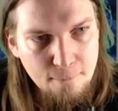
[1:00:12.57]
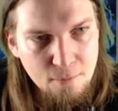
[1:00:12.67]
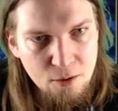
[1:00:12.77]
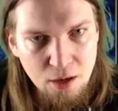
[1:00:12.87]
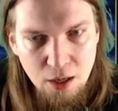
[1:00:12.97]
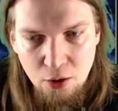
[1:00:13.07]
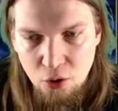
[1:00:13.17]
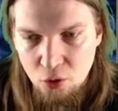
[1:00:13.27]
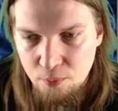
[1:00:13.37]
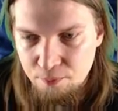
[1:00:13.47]

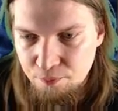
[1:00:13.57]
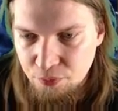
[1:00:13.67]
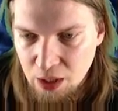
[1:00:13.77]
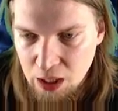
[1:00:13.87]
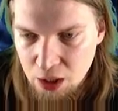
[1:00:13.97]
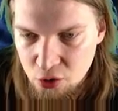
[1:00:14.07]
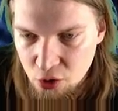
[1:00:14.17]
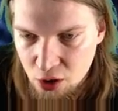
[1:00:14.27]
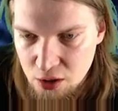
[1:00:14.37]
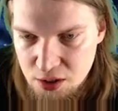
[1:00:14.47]
Hello. You're
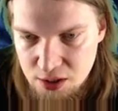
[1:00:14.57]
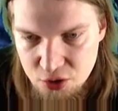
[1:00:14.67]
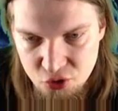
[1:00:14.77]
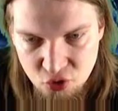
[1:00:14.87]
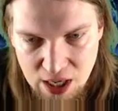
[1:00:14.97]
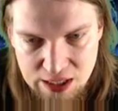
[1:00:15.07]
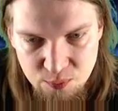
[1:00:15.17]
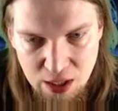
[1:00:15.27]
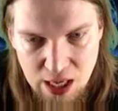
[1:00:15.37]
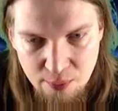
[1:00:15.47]
halted in your tracks
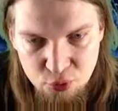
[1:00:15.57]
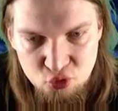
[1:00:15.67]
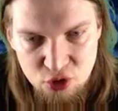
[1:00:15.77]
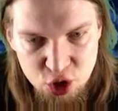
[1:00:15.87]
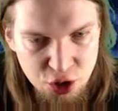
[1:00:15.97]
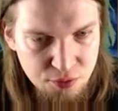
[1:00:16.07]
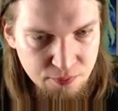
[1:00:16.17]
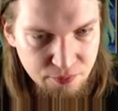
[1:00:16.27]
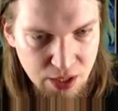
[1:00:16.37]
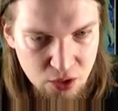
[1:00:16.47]
by an apparition.
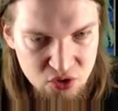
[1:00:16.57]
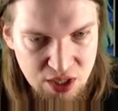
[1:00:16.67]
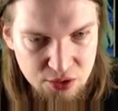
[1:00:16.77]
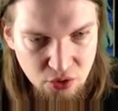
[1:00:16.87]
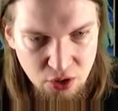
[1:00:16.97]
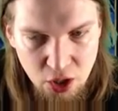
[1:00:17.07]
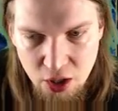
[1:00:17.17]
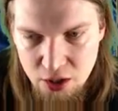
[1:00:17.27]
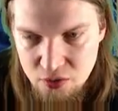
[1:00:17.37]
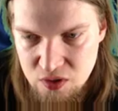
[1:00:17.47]
Outside your
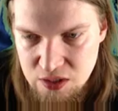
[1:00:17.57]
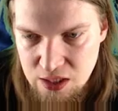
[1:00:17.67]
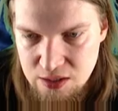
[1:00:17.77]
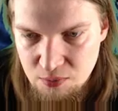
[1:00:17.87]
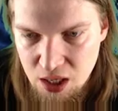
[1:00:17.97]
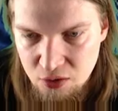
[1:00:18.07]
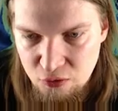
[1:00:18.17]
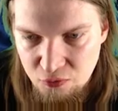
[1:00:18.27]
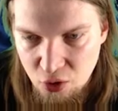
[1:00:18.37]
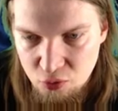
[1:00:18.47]
longhouse stands a man who
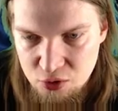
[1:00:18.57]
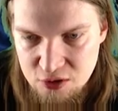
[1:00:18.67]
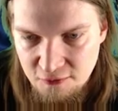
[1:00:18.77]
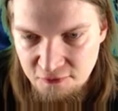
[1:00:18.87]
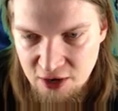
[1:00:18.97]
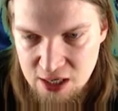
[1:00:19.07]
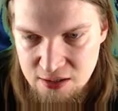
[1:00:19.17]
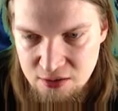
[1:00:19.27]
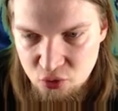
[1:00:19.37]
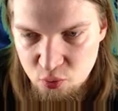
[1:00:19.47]
almost defies
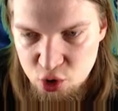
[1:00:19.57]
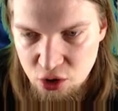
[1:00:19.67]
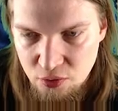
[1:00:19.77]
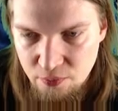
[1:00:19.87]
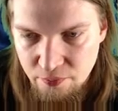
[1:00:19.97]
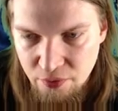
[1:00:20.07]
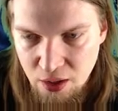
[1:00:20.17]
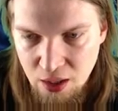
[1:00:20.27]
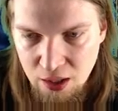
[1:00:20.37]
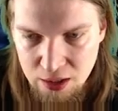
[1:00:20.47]
description.
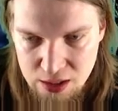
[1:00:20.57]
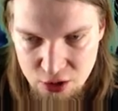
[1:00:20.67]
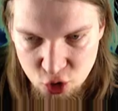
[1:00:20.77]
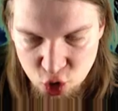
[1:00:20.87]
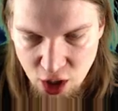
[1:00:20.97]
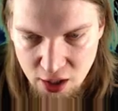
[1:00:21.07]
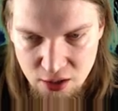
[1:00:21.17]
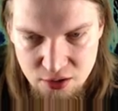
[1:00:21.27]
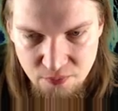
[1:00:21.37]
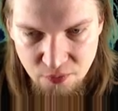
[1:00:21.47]
He's a
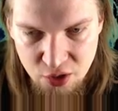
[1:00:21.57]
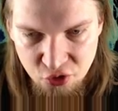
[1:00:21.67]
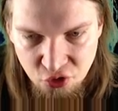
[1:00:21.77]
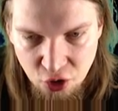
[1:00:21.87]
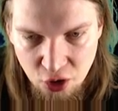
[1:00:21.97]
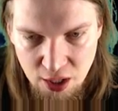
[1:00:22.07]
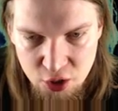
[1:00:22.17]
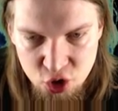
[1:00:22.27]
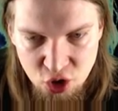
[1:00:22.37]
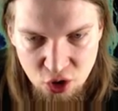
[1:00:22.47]
giant. His fur-lined
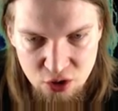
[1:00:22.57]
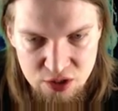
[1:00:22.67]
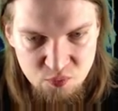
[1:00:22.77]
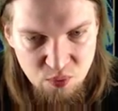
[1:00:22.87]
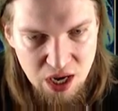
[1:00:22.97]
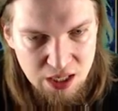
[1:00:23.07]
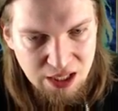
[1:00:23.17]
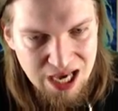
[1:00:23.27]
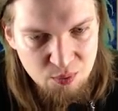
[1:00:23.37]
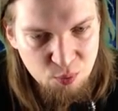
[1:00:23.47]
shirt is barely
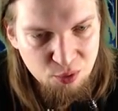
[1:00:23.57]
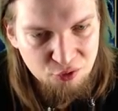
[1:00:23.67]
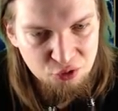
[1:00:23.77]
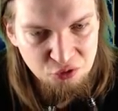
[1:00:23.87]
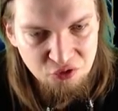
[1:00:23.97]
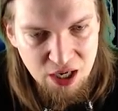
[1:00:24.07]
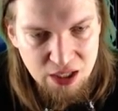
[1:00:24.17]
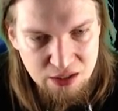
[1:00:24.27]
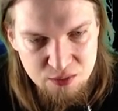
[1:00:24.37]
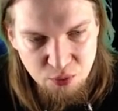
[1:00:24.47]
capable of confining
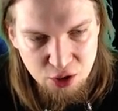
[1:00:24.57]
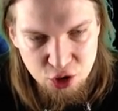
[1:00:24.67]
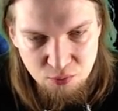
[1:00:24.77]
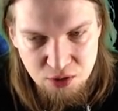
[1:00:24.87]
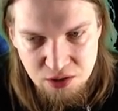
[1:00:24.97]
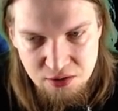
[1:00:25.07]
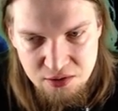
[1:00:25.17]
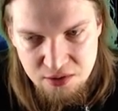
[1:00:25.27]
his bulging muscles.